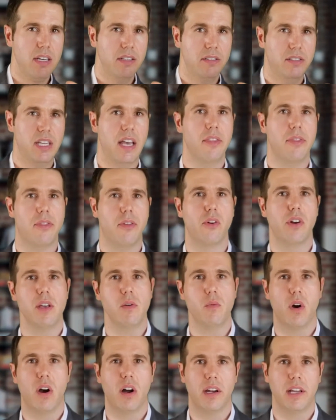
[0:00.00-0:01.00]

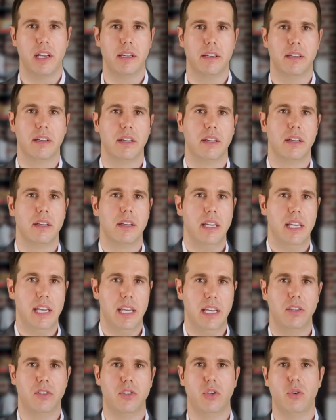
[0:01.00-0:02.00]
1031ing
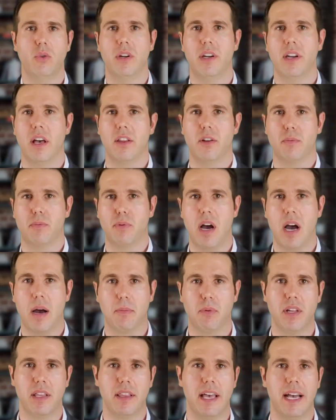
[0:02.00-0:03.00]
into another
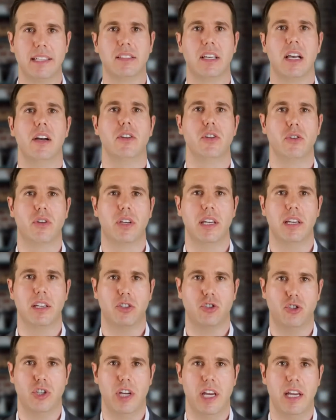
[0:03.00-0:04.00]
property, that's how you can
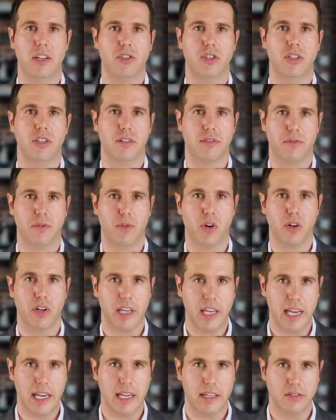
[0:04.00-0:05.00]
exchange and defer
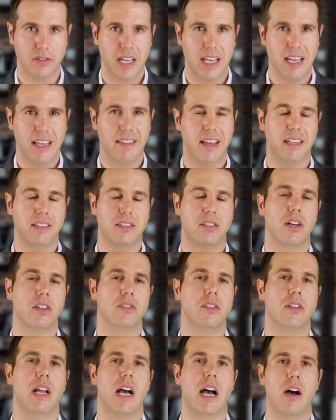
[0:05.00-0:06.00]
gains. That
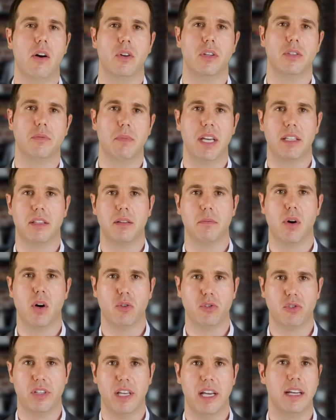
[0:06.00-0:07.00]
doesn't always make the
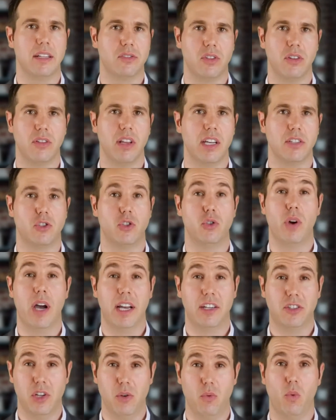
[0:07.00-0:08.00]
most sense unless you
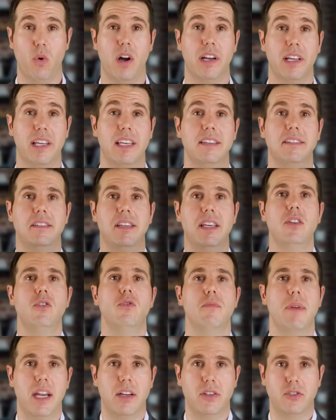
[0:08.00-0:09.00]
actually wanna continue
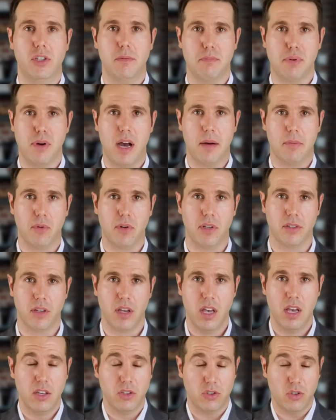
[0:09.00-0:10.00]
managing properties.
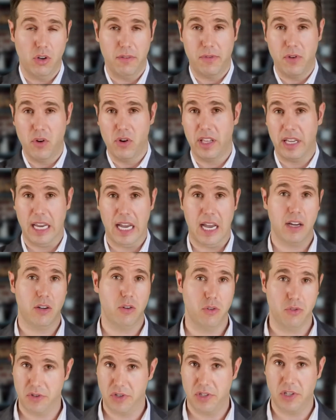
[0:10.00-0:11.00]
So if you're the guy
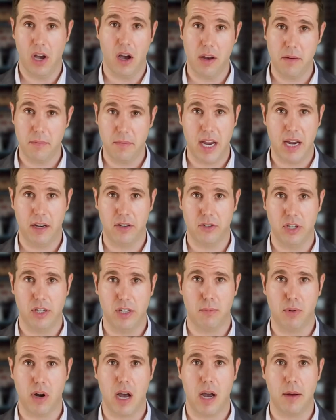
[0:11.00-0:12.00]
who's done
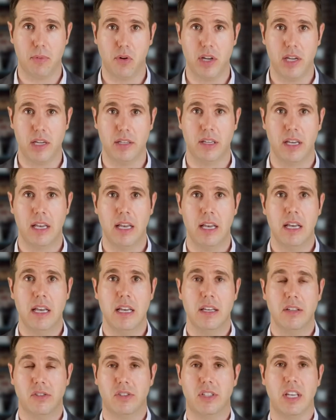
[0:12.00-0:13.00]
managing properties,
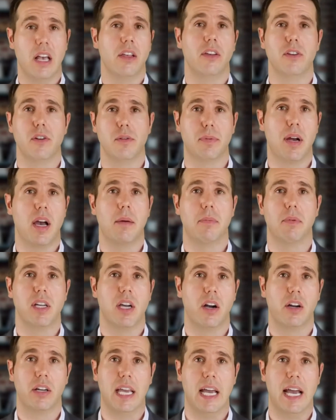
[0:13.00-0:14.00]
selling your property
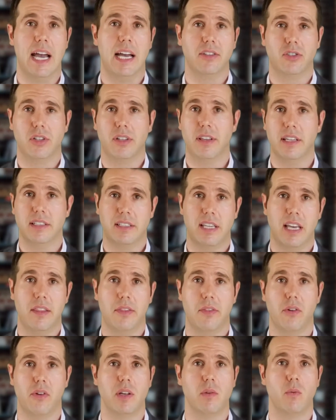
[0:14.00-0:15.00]
all cash and then
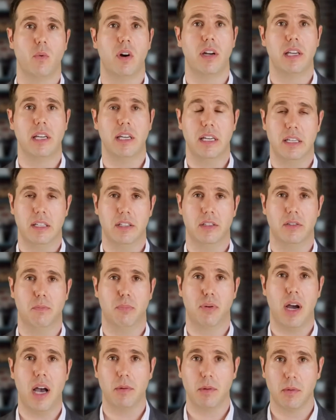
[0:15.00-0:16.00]
1031ing is
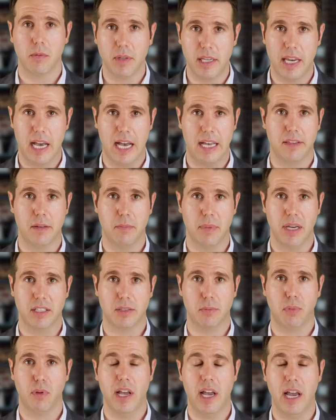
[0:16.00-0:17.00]
probably not the
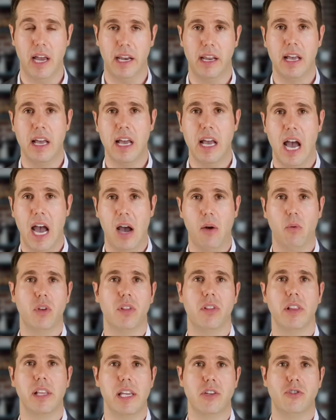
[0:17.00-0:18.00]
best plan. I
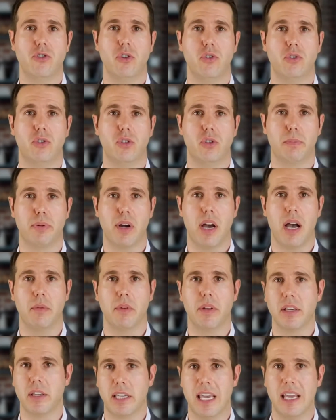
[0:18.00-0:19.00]
would lead you to
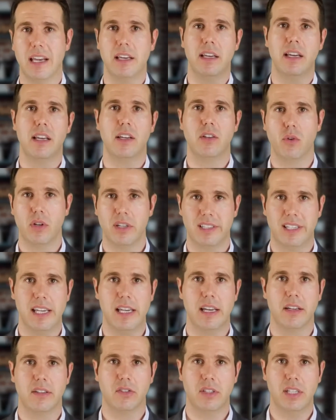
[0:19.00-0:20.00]
probably getting into a
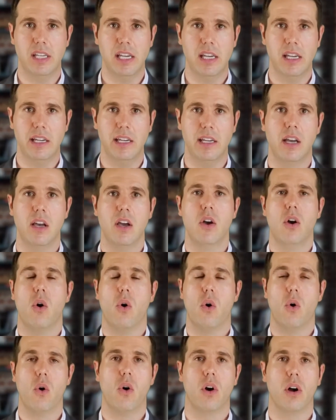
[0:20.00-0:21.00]
DST
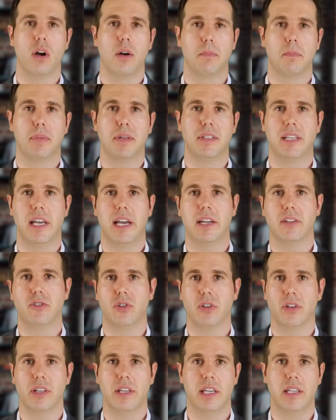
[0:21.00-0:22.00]
or
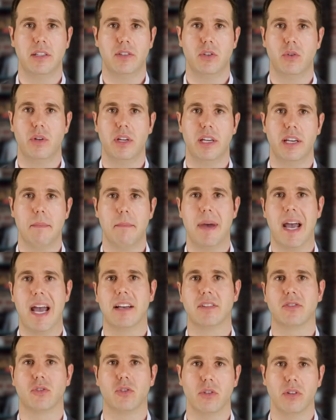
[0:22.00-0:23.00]
potentially doing a
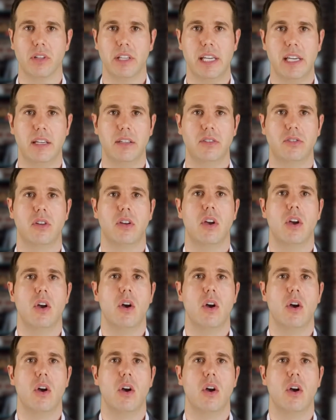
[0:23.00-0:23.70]
master lease